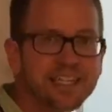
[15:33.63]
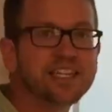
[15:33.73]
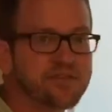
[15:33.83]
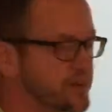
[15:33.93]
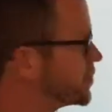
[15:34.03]
a
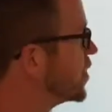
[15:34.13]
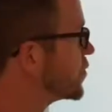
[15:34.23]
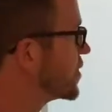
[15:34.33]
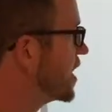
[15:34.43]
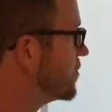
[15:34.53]
different
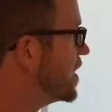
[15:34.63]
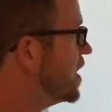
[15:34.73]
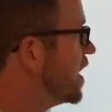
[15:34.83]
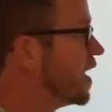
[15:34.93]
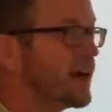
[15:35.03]
program.
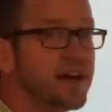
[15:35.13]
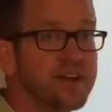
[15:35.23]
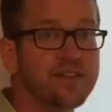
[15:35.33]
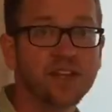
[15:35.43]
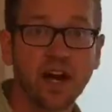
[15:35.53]

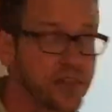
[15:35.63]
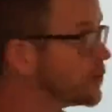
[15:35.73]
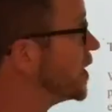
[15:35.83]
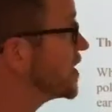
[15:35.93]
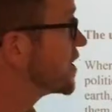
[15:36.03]
The other way to